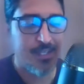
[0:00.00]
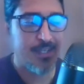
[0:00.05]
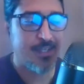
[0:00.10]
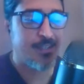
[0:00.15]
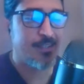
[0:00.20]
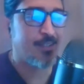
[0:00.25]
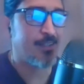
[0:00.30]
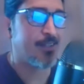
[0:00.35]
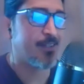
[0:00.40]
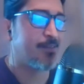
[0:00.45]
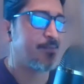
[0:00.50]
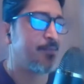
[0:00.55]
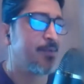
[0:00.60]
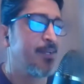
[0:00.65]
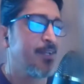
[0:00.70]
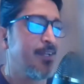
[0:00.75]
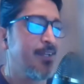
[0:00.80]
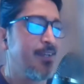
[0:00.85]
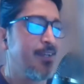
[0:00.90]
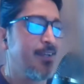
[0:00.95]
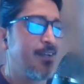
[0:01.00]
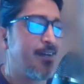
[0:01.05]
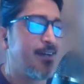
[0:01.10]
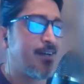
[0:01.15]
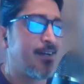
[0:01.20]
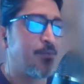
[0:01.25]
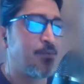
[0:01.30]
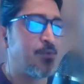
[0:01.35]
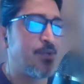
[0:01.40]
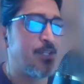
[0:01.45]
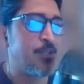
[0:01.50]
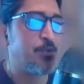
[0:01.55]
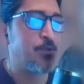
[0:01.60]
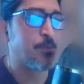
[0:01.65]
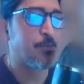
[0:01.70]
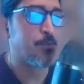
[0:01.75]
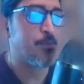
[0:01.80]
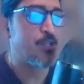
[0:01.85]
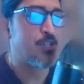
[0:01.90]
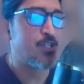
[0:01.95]
And I really
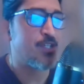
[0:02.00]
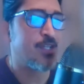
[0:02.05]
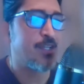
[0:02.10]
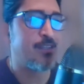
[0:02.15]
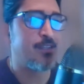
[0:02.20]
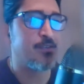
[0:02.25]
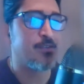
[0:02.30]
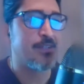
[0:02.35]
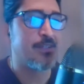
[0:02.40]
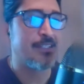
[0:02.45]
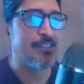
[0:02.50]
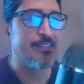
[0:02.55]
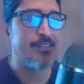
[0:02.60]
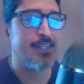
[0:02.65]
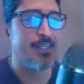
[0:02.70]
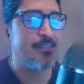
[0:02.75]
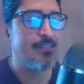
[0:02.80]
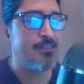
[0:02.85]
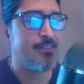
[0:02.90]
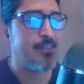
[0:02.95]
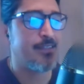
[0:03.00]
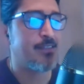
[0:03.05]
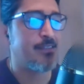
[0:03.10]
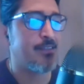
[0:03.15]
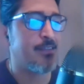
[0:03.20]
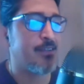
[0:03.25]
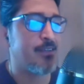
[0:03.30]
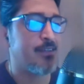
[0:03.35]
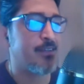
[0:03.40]
do appreciate your insights and